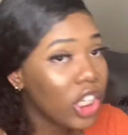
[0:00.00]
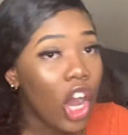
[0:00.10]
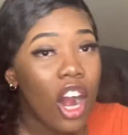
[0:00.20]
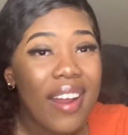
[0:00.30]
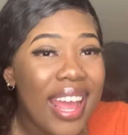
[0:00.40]

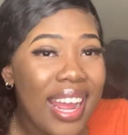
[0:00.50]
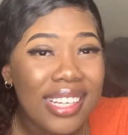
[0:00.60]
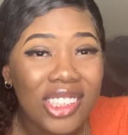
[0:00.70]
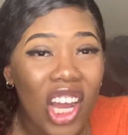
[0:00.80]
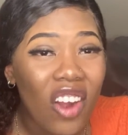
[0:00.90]
R
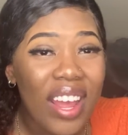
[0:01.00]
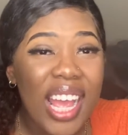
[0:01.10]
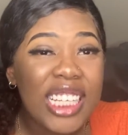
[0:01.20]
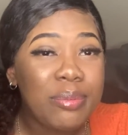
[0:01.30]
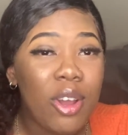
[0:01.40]
As, R
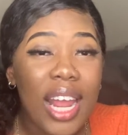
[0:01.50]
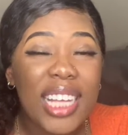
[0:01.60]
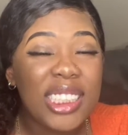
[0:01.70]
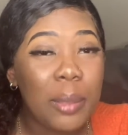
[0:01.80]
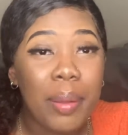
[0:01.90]
As, bro,
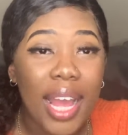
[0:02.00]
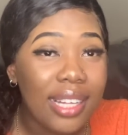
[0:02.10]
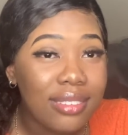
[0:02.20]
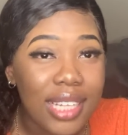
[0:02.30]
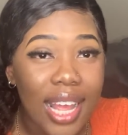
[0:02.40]
like it
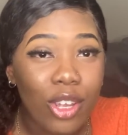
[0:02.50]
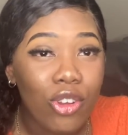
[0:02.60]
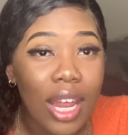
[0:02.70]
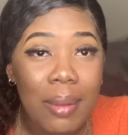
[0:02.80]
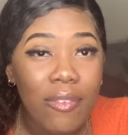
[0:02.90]
depends. Like, you know,
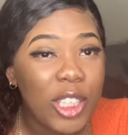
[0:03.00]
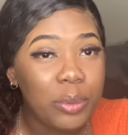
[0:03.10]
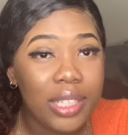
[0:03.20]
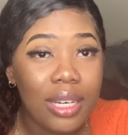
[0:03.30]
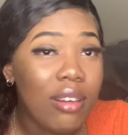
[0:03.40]
like my
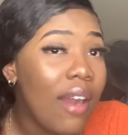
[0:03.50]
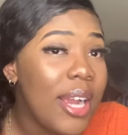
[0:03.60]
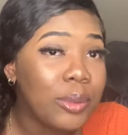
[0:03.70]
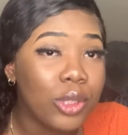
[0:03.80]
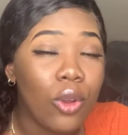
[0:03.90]
freshman year, you know, R
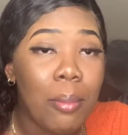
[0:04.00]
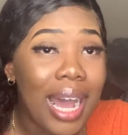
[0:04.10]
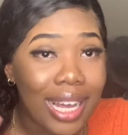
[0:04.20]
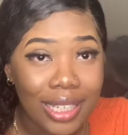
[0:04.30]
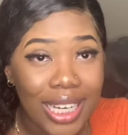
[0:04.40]
As was on
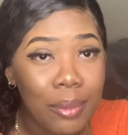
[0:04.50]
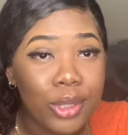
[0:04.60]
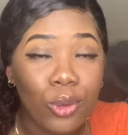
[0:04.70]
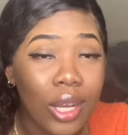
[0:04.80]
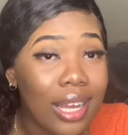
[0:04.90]
body. They
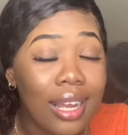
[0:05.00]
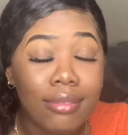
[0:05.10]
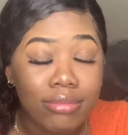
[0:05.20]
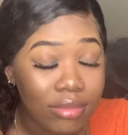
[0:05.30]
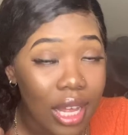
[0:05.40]
was,
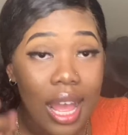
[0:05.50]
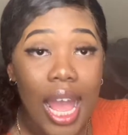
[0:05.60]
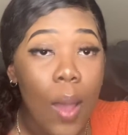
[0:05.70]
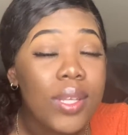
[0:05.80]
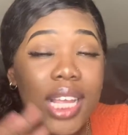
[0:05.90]

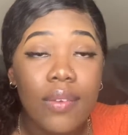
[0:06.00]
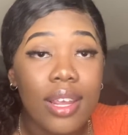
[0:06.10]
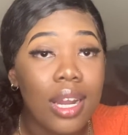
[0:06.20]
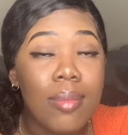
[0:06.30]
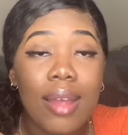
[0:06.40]
I was getting
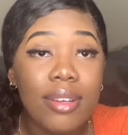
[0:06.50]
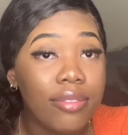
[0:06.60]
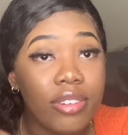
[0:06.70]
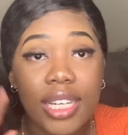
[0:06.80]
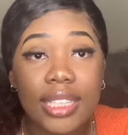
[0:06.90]
written up every
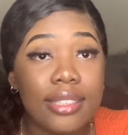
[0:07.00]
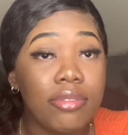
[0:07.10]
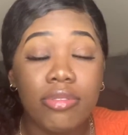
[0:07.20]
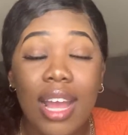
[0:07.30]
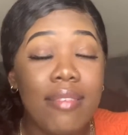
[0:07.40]
freaking
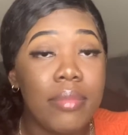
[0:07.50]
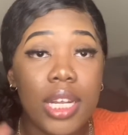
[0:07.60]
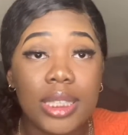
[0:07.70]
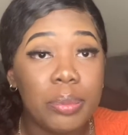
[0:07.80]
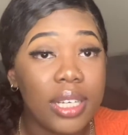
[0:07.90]
five
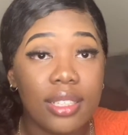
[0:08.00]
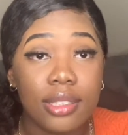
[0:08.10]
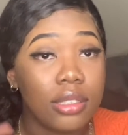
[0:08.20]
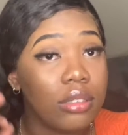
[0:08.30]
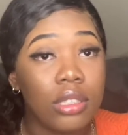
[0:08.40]
minutes
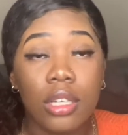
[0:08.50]
because